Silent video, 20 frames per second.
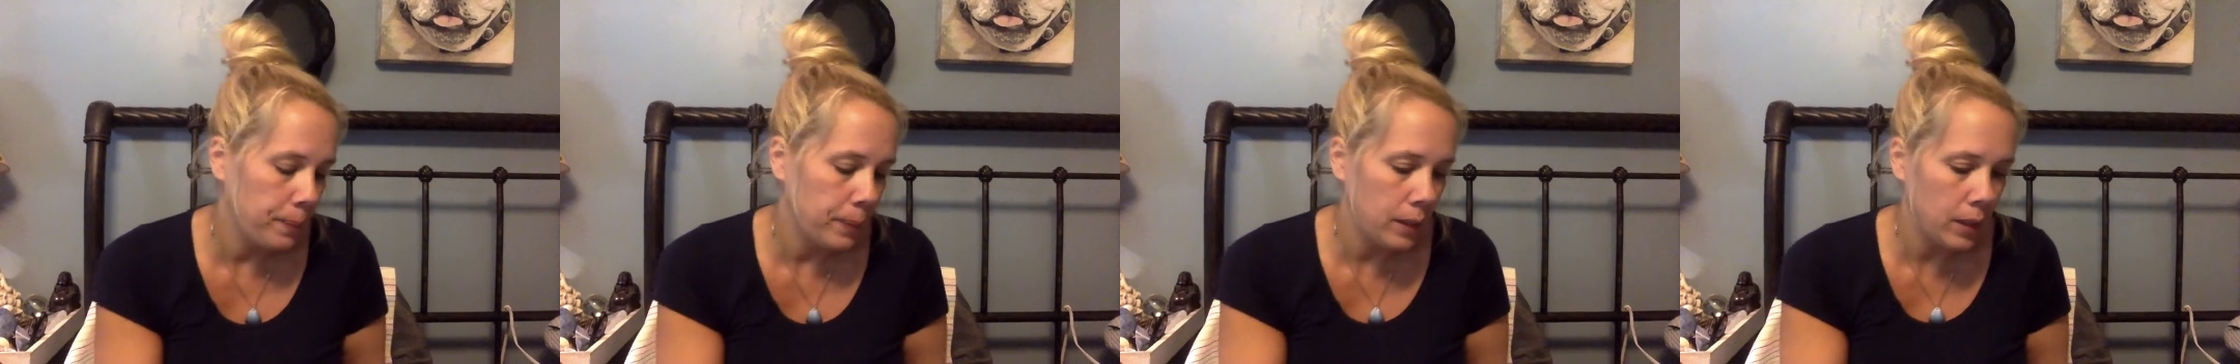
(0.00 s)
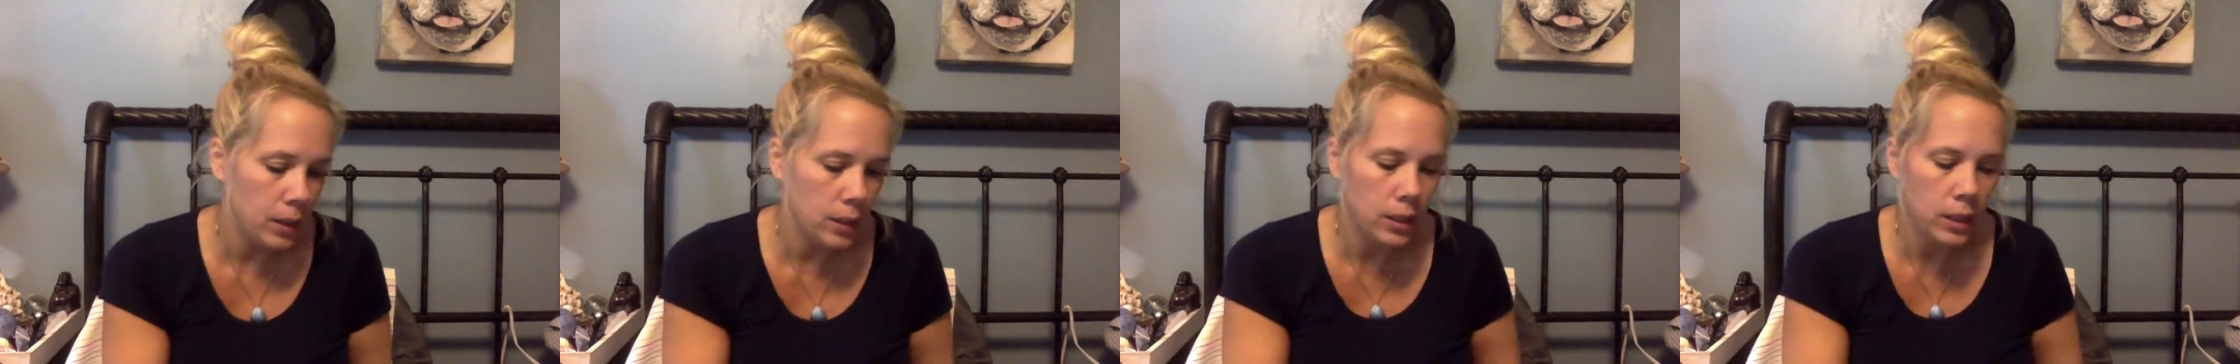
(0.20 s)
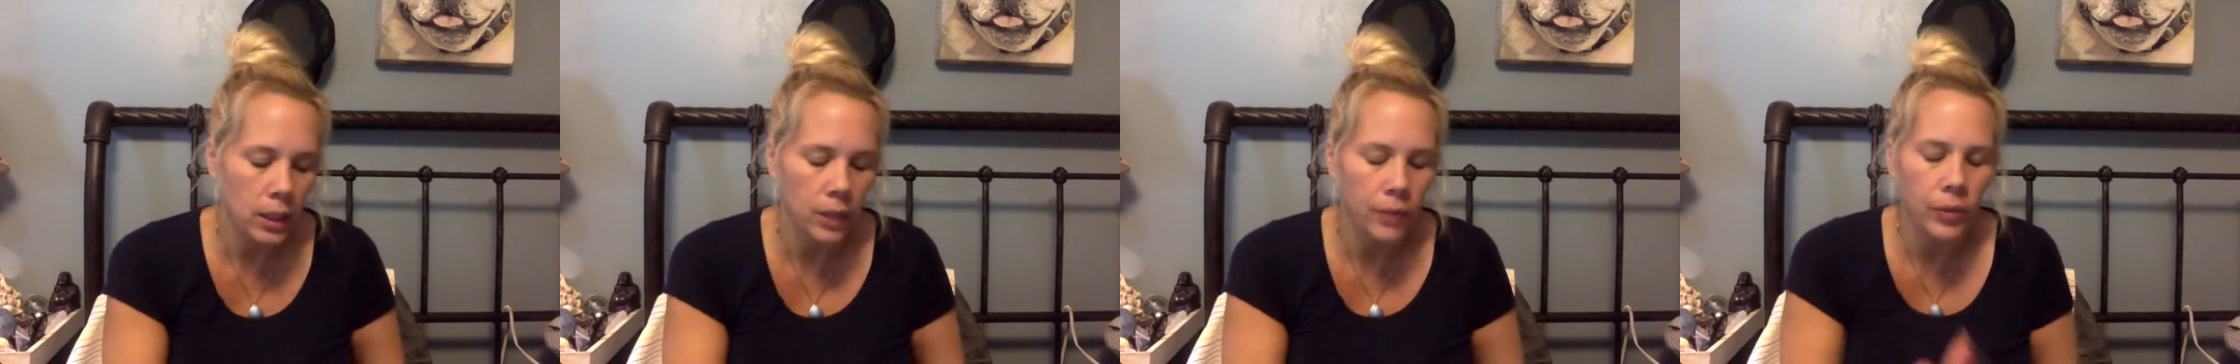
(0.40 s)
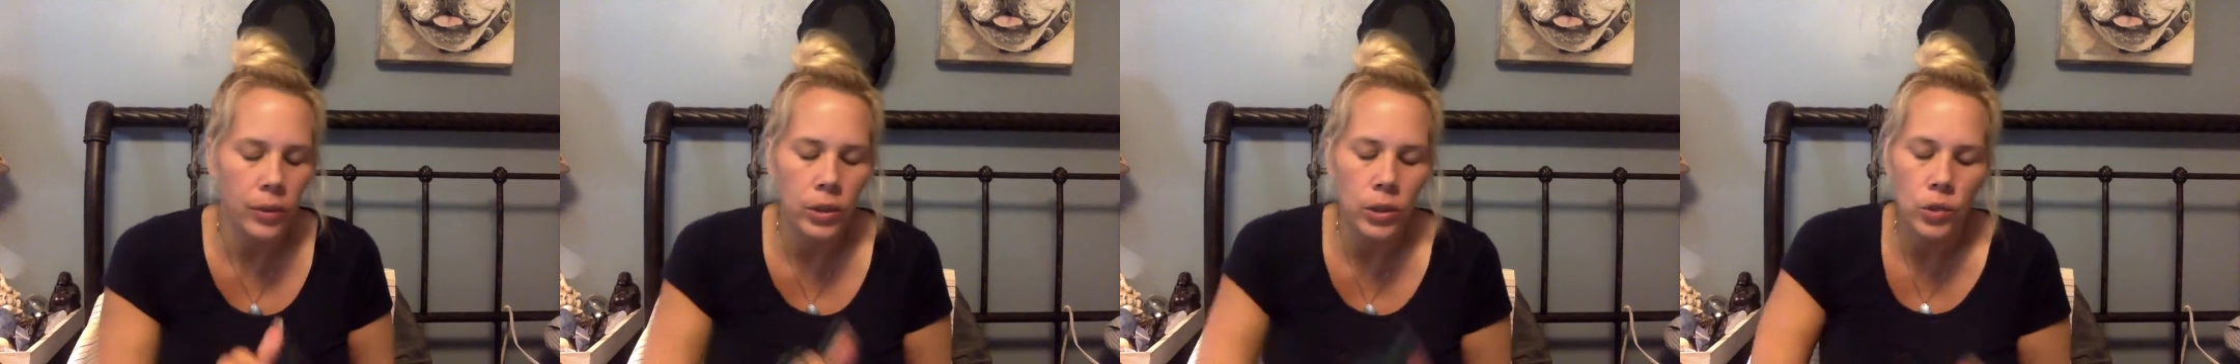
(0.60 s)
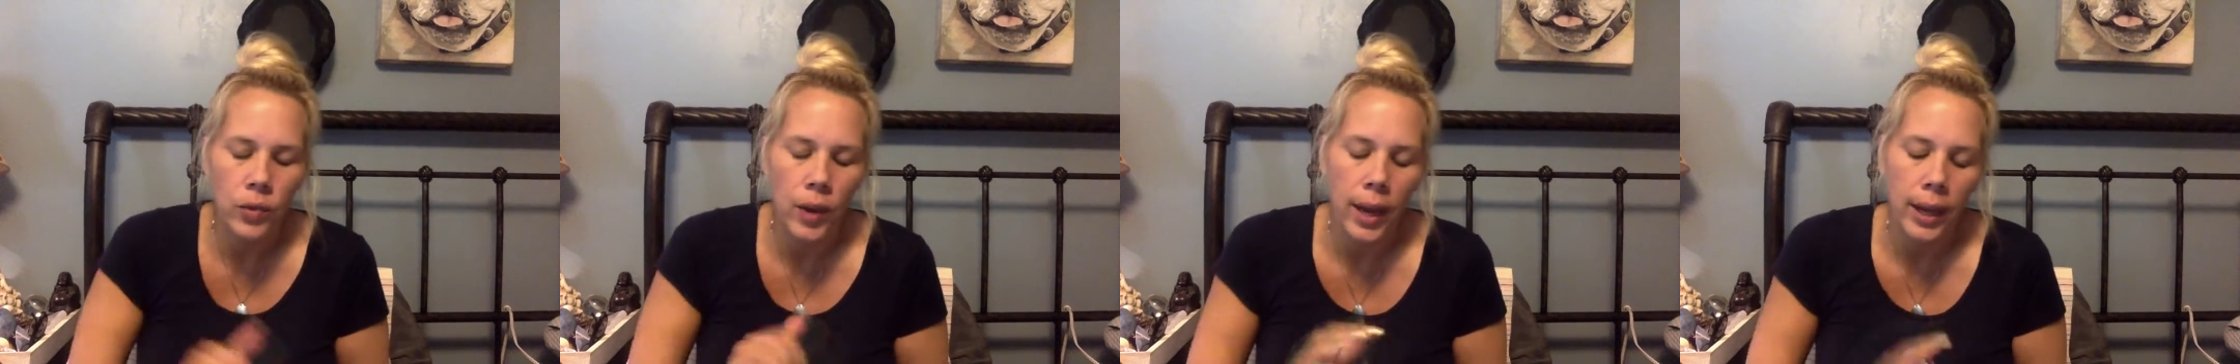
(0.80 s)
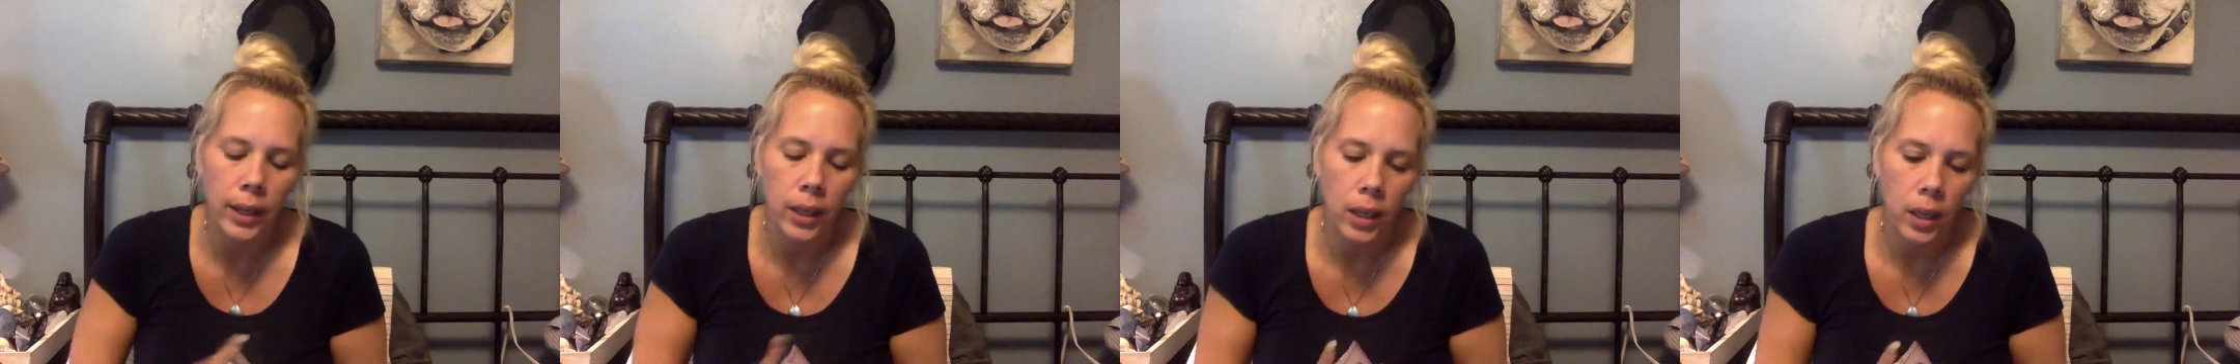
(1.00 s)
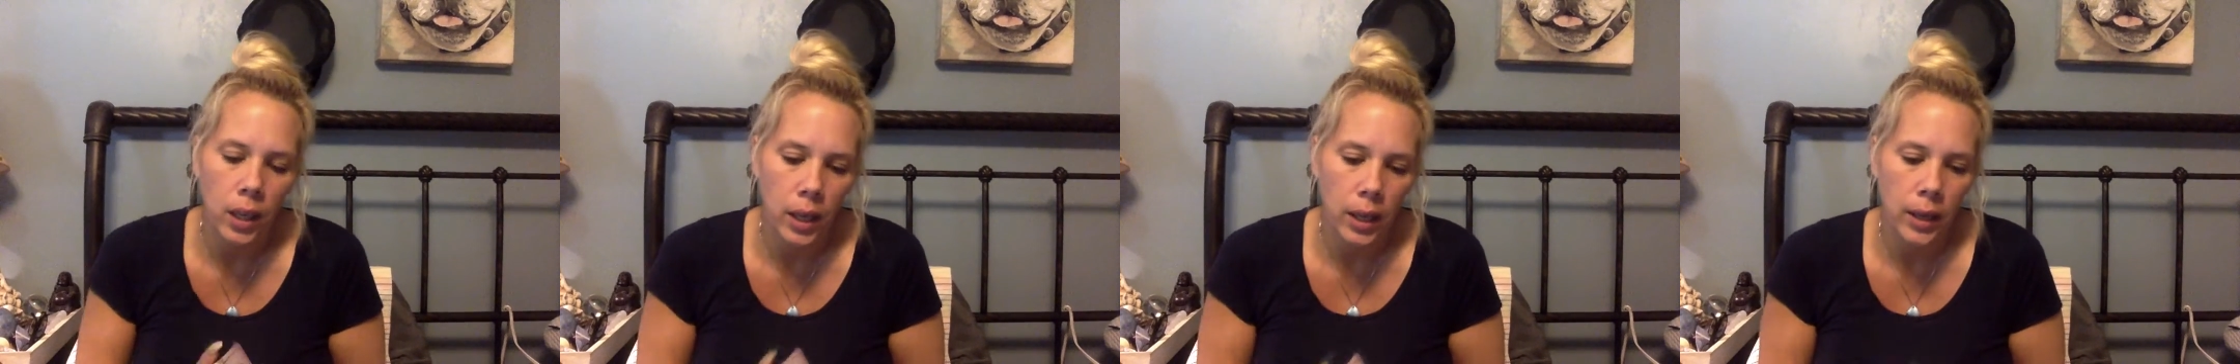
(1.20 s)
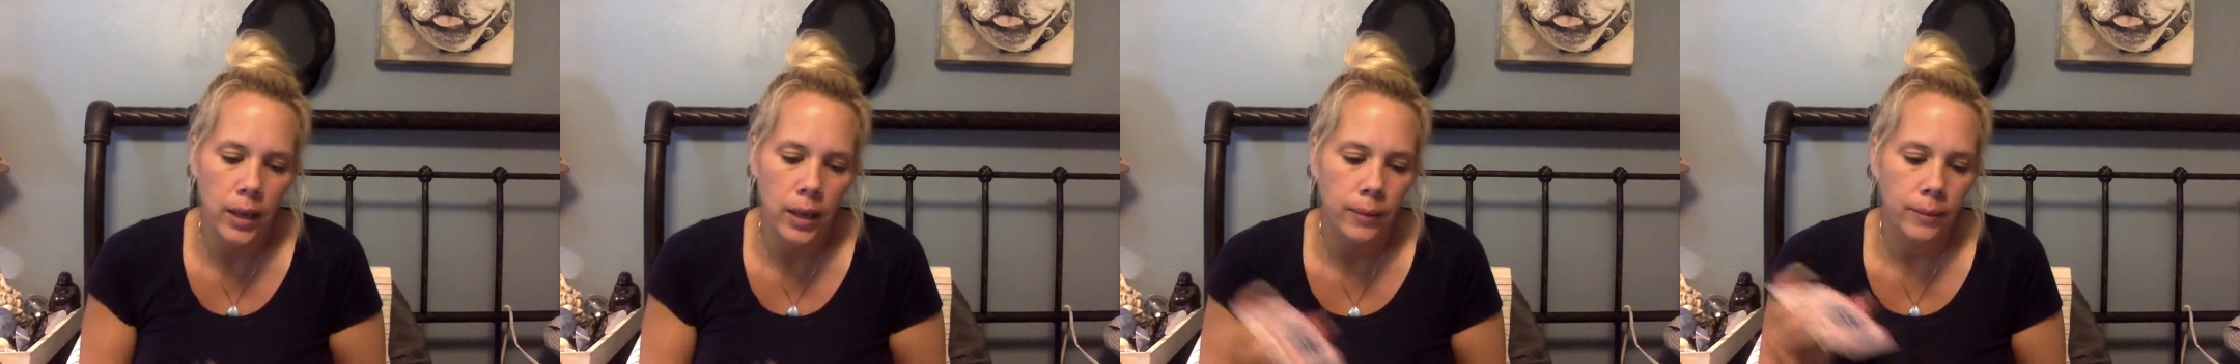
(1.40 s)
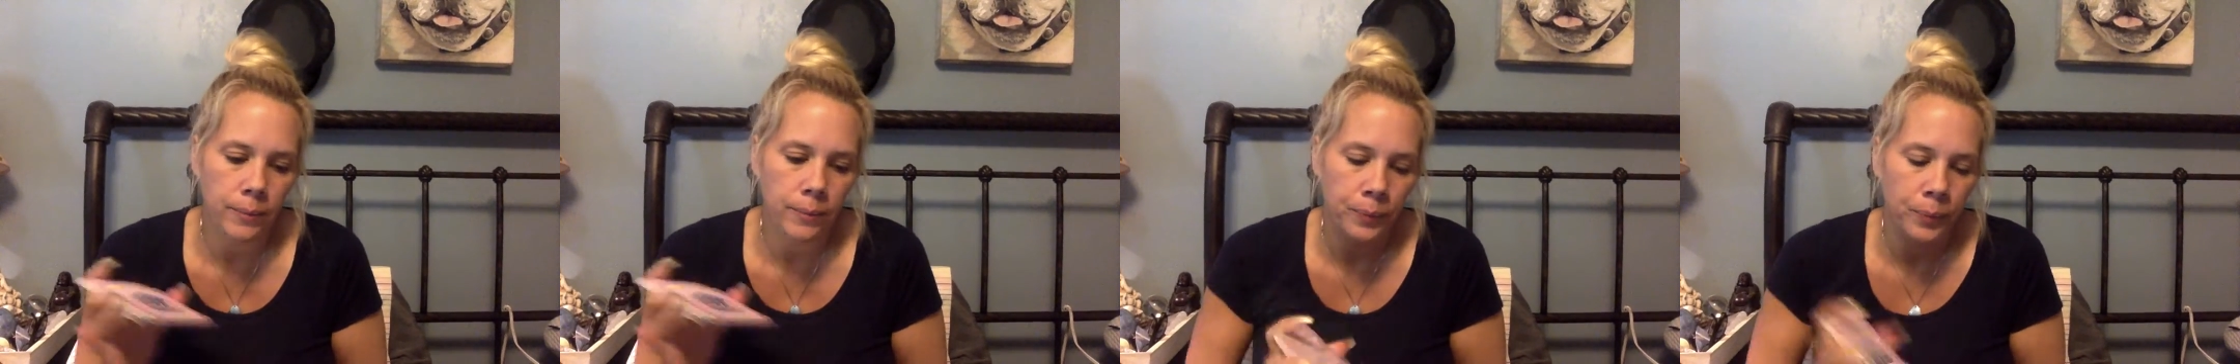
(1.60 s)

Let's give you a dragon card.